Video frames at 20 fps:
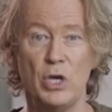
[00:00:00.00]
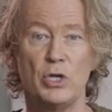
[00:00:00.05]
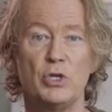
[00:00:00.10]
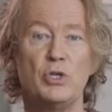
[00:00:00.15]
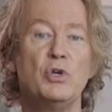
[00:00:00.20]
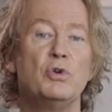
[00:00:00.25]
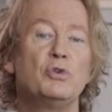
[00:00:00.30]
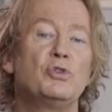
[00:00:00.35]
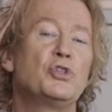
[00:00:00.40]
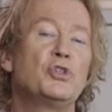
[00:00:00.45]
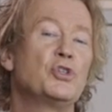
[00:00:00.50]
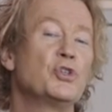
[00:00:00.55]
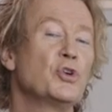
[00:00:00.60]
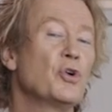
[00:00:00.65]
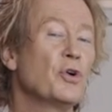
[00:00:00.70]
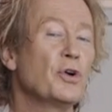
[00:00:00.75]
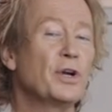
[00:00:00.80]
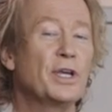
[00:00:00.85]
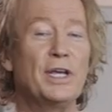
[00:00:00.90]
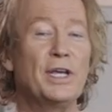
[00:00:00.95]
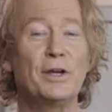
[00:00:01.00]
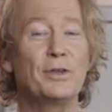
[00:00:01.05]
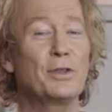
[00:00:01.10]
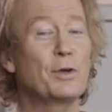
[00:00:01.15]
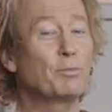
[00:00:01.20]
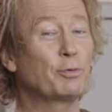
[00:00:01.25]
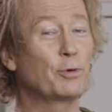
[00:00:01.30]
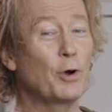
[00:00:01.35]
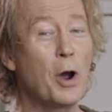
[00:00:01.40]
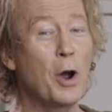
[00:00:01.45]
You sure hear
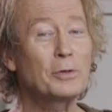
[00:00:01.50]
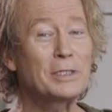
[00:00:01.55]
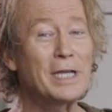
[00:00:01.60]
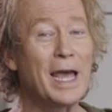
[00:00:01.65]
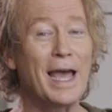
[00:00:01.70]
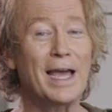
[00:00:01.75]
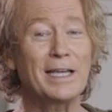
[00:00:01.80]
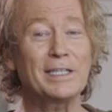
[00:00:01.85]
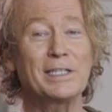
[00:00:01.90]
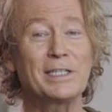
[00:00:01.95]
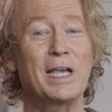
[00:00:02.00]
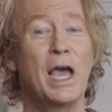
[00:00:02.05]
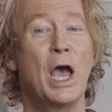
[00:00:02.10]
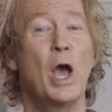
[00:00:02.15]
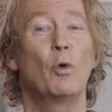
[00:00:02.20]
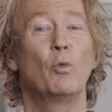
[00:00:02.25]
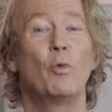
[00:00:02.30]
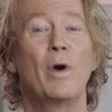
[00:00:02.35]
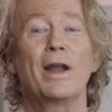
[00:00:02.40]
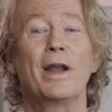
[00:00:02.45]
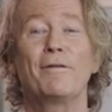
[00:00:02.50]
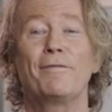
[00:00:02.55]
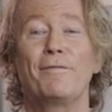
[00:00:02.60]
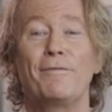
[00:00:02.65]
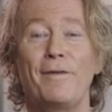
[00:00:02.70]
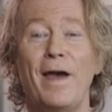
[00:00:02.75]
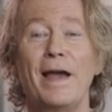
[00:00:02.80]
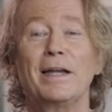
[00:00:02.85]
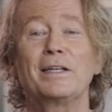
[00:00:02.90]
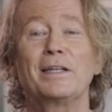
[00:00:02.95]
the protests when
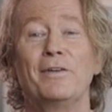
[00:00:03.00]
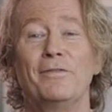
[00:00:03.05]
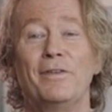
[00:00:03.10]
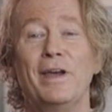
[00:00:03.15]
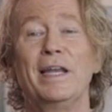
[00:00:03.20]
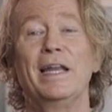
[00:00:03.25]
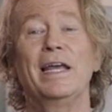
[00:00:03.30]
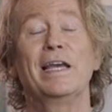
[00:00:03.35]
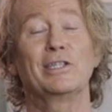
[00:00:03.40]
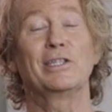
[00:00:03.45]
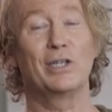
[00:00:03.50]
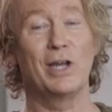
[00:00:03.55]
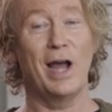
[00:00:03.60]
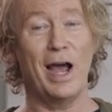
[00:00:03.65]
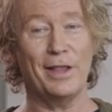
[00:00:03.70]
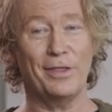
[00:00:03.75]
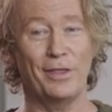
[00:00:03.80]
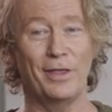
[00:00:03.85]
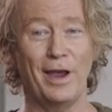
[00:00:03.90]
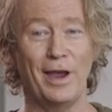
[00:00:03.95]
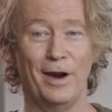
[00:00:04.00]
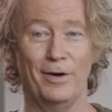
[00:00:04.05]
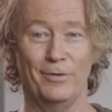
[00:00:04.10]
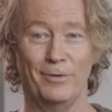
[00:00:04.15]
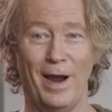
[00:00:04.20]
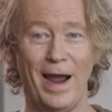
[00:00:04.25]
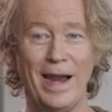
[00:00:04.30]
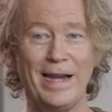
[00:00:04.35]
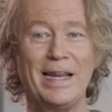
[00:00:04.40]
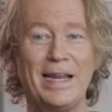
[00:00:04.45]
effect of it is not there,
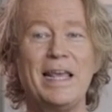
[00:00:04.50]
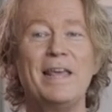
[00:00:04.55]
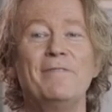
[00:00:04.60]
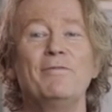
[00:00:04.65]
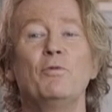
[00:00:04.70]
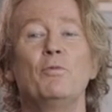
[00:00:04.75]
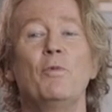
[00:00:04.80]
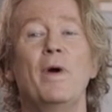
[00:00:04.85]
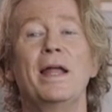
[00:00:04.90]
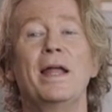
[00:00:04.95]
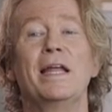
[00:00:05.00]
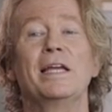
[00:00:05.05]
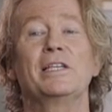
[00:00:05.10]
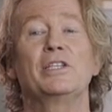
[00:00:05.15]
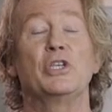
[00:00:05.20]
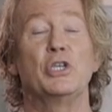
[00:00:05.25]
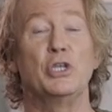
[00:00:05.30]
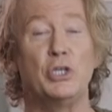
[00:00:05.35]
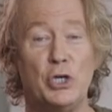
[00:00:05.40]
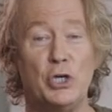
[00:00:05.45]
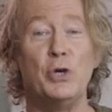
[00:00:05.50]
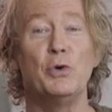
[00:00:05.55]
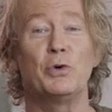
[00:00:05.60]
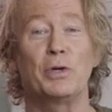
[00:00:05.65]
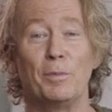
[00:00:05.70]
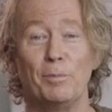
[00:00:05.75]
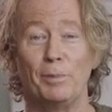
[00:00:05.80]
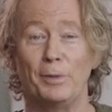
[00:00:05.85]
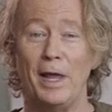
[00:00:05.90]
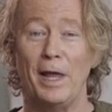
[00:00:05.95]
right? Even when it's you
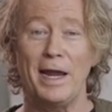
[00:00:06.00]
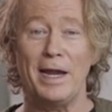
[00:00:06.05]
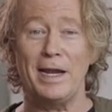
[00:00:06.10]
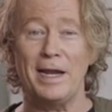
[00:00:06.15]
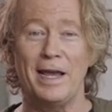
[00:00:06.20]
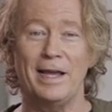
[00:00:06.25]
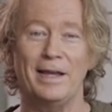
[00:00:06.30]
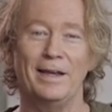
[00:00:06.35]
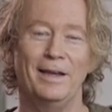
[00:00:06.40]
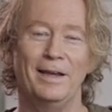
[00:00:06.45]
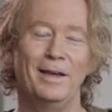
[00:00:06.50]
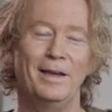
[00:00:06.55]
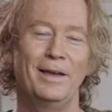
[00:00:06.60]
complaining.